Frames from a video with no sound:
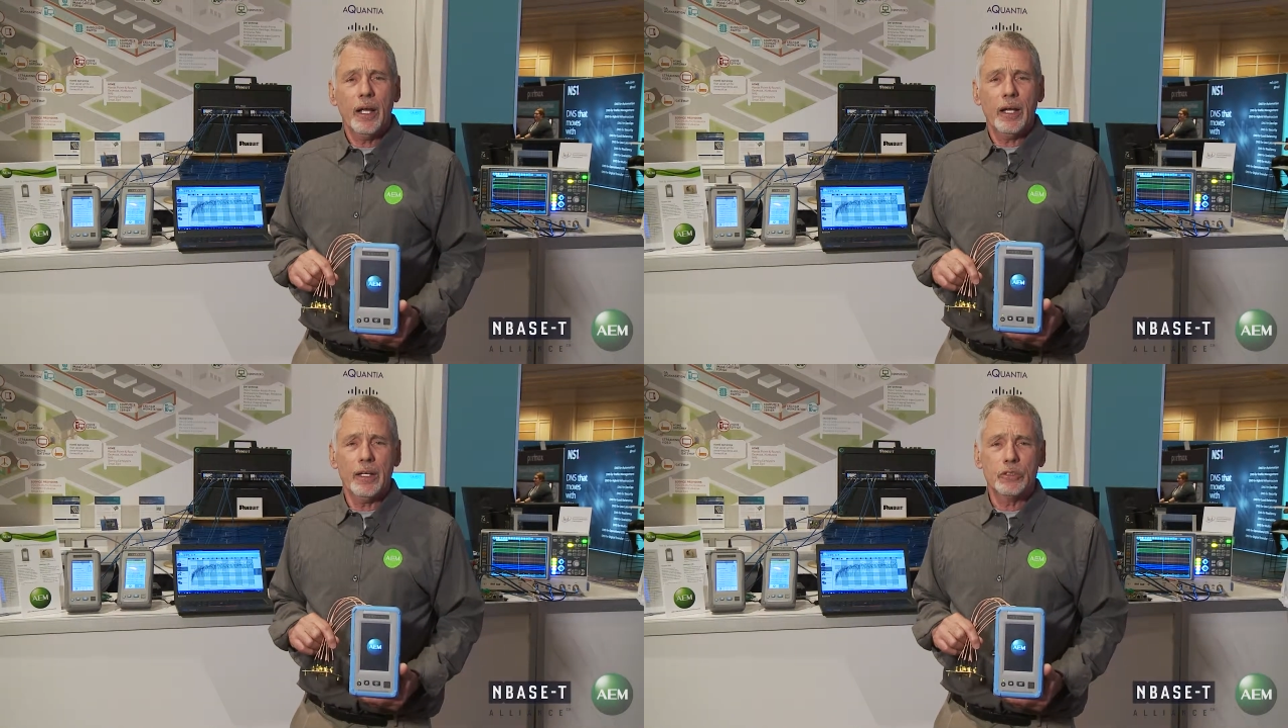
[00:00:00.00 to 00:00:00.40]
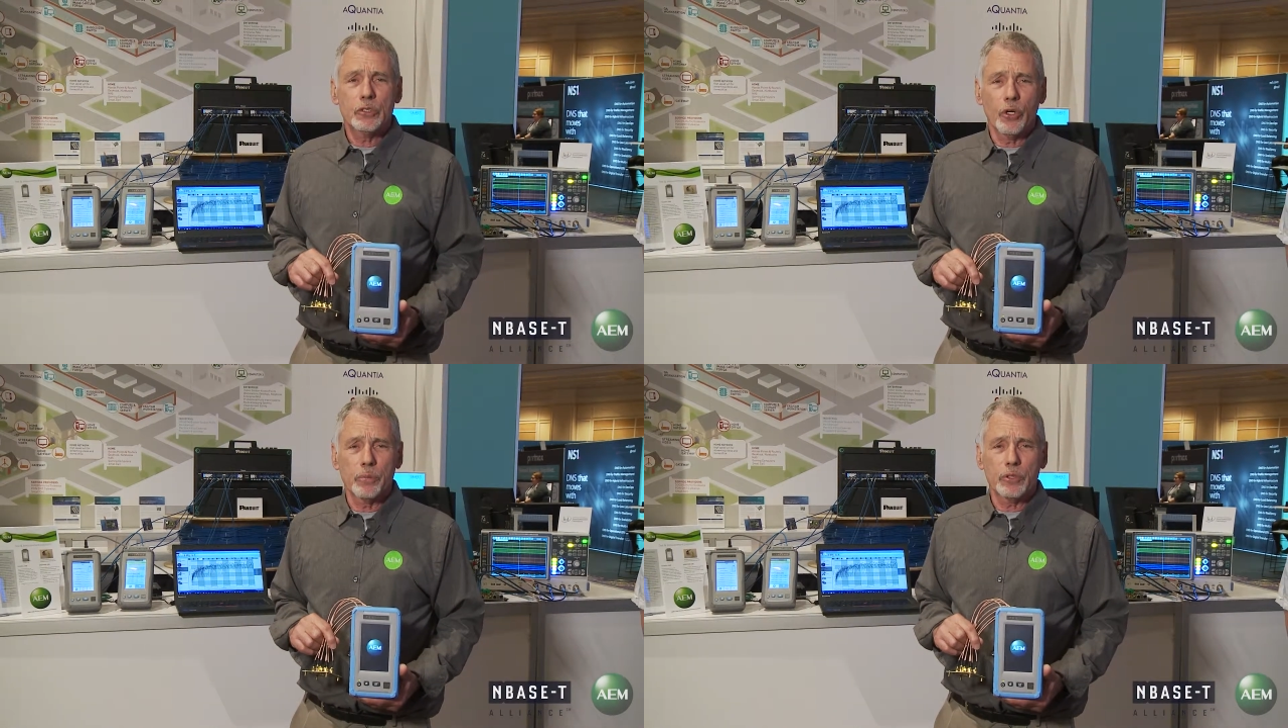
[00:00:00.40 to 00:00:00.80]
in
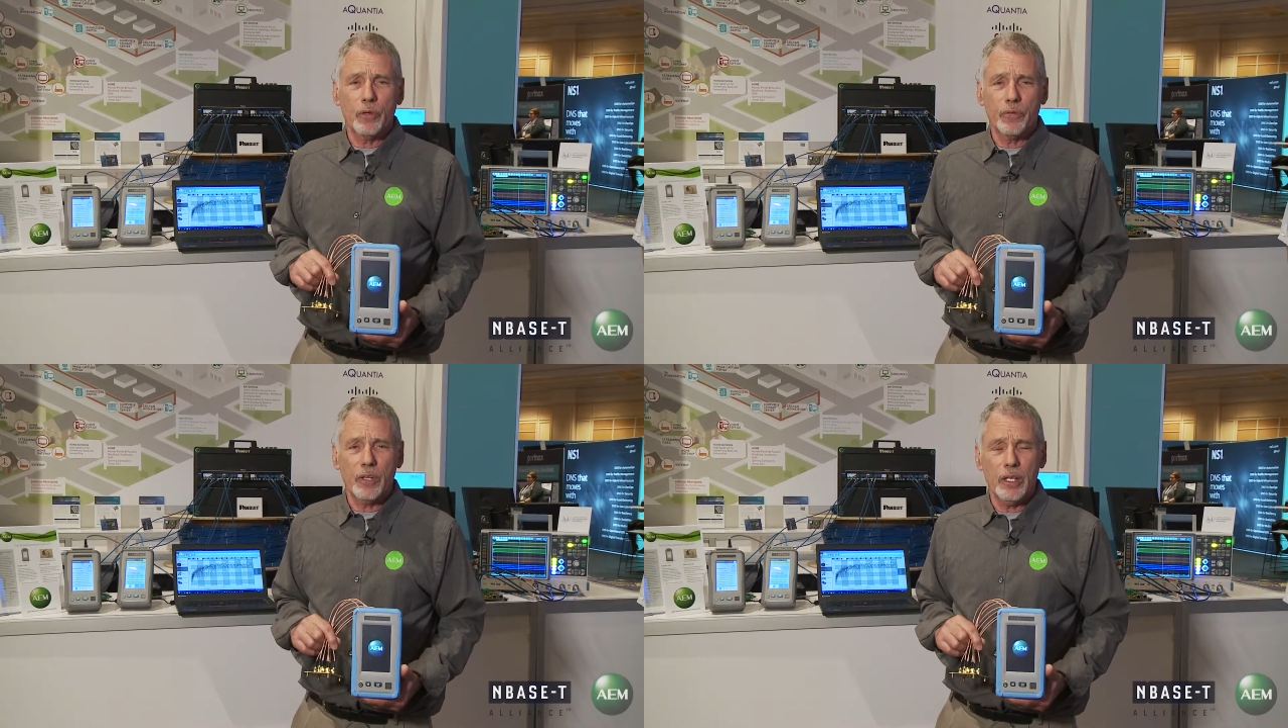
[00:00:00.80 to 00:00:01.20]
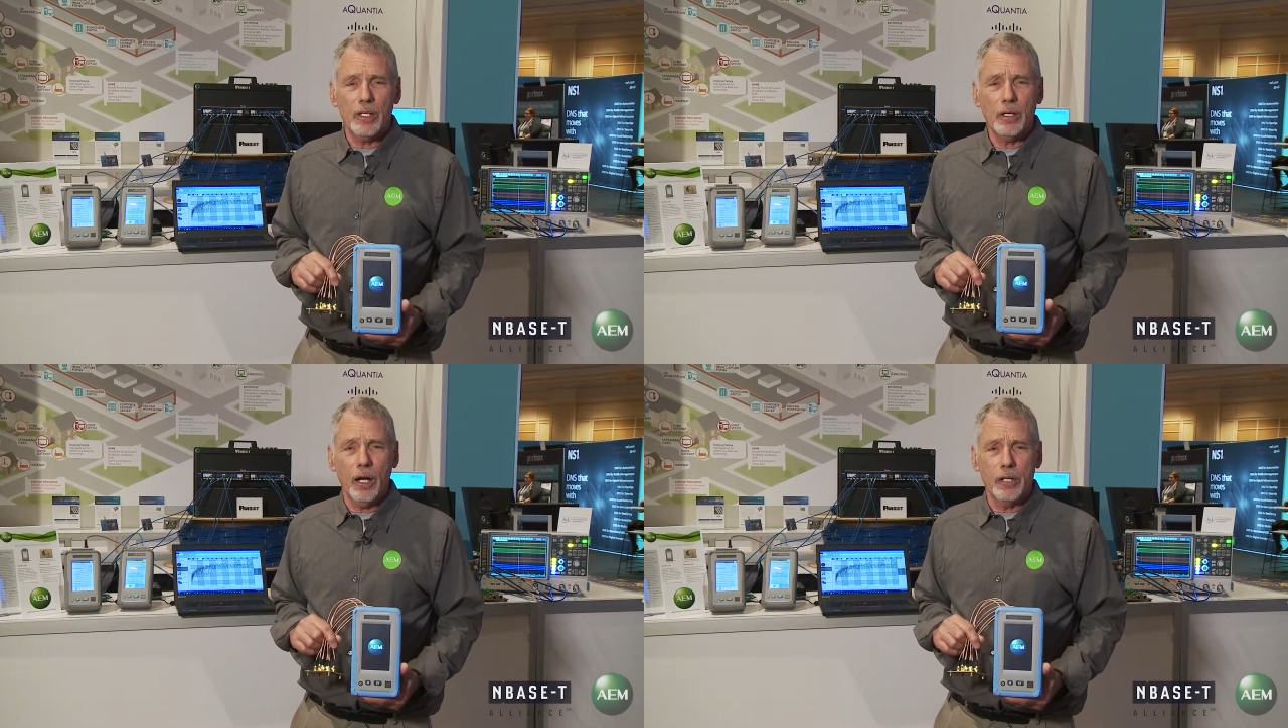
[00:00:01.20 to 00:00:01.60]
terms of
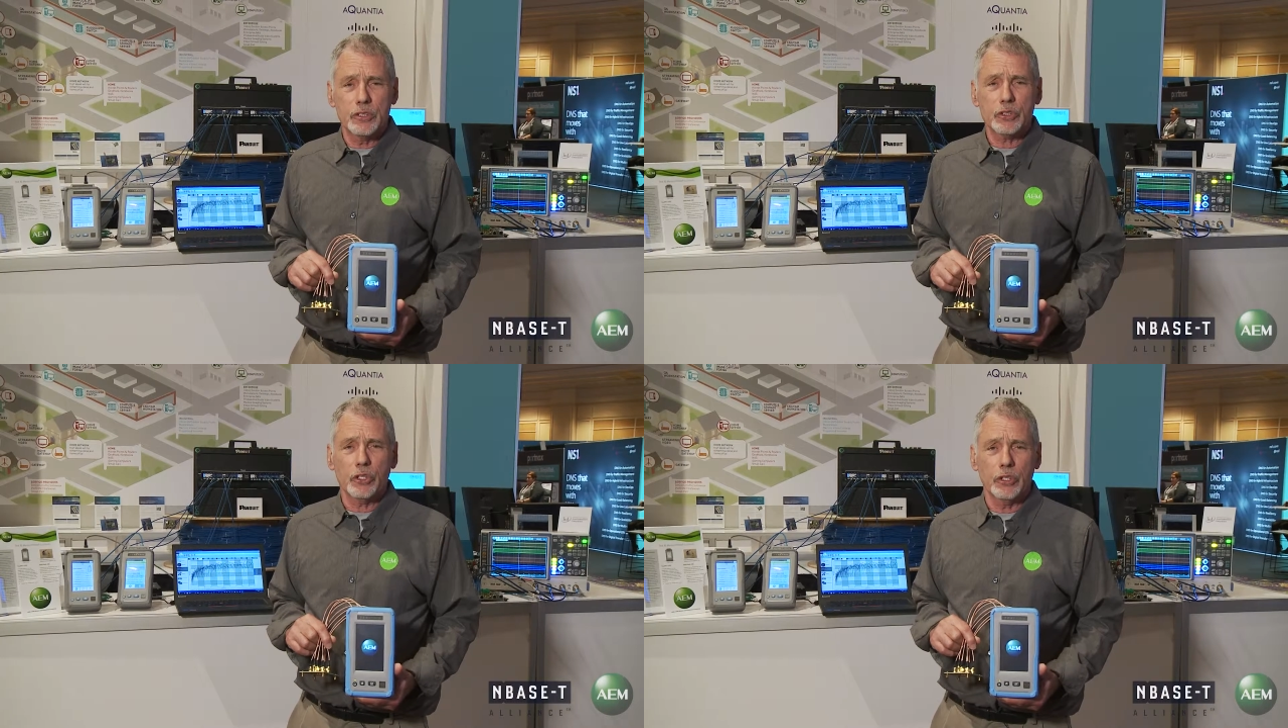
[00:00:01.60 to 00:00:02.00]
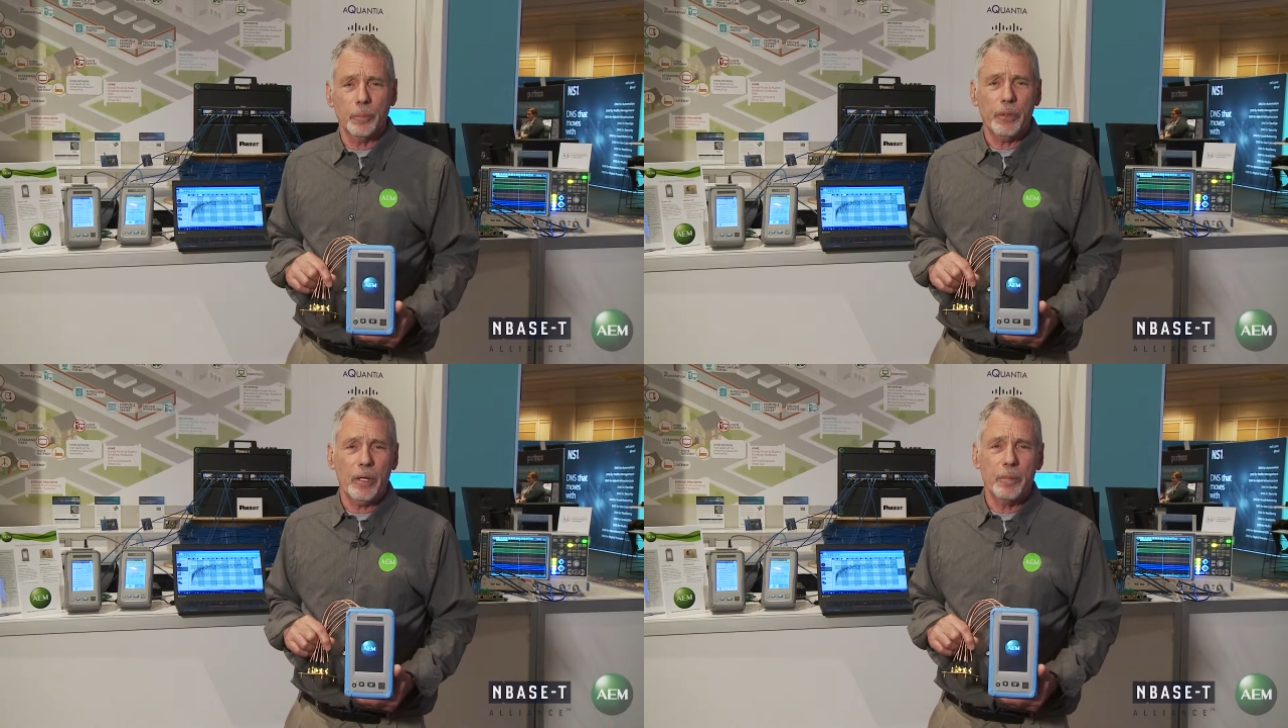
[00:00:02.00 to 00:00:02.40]
the additional
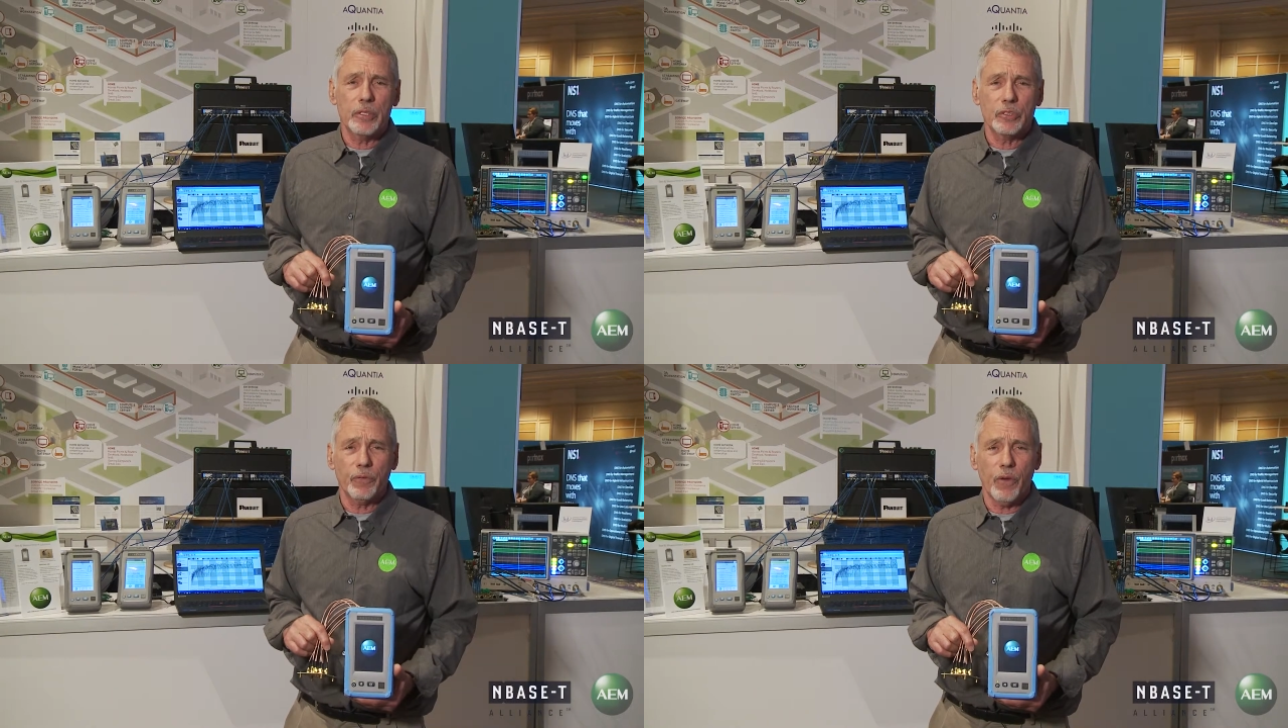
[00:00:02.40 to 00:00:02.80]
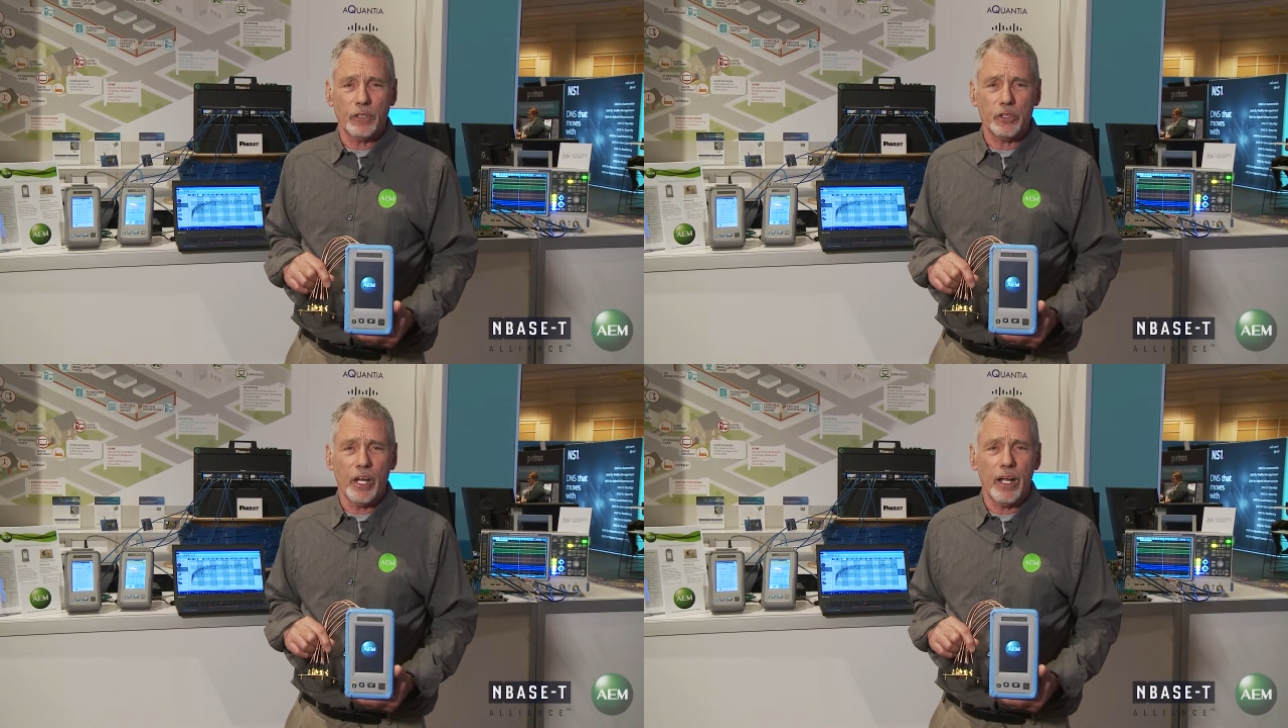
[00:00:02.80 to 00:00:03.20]
impairments and
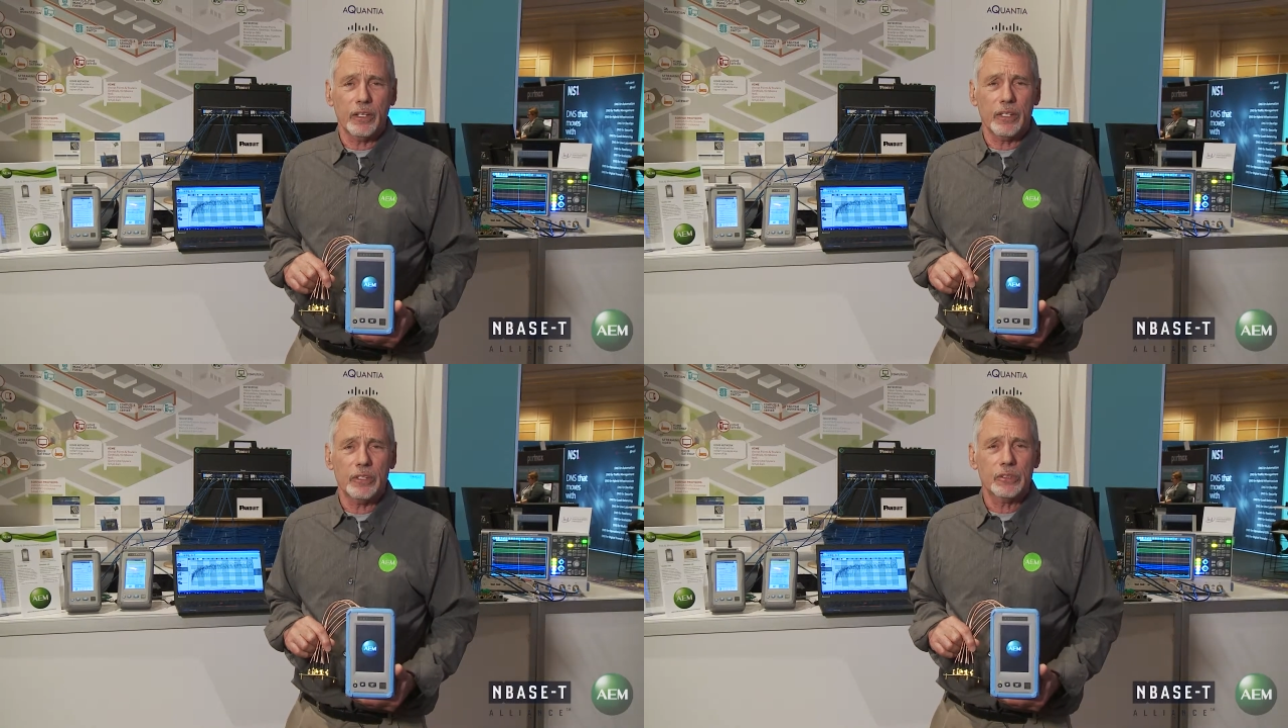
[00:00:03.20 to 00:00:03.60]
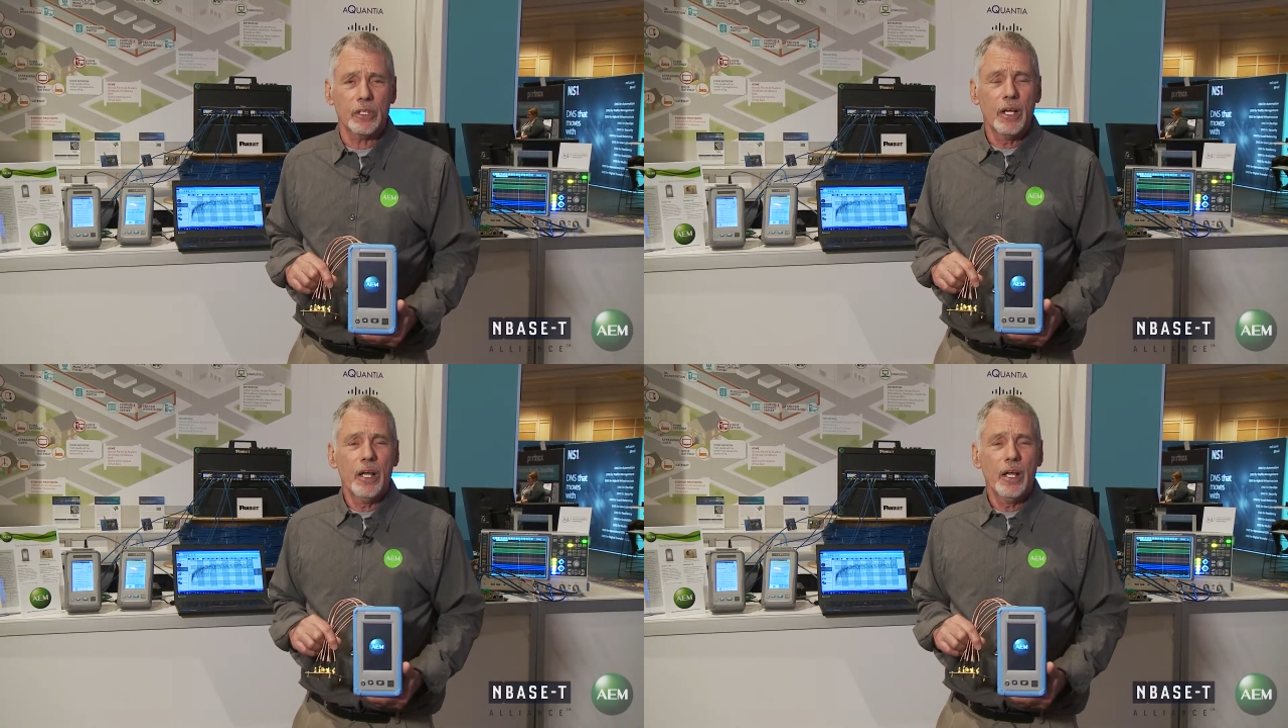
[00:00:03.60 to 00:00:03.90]
functionalities